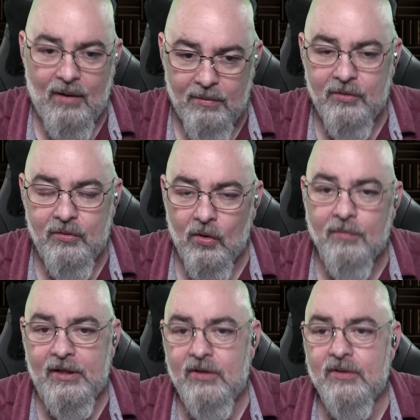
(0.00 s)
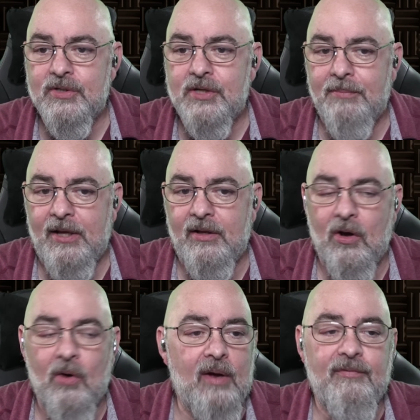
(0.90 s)
we would normally use compelling.
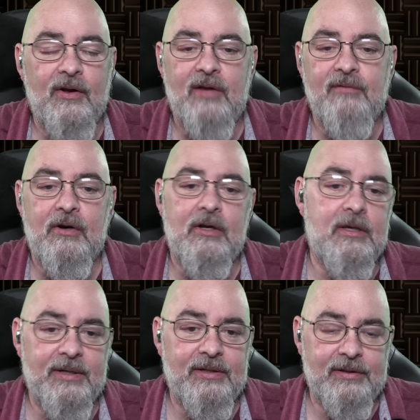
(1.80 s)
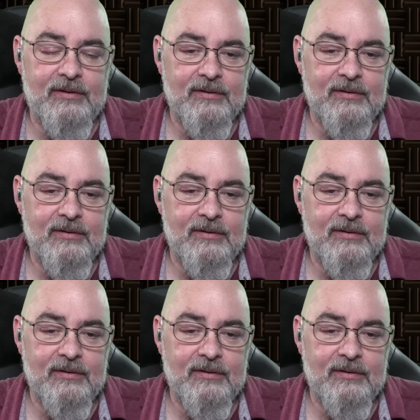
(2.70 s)
Oh, I find that very compelling.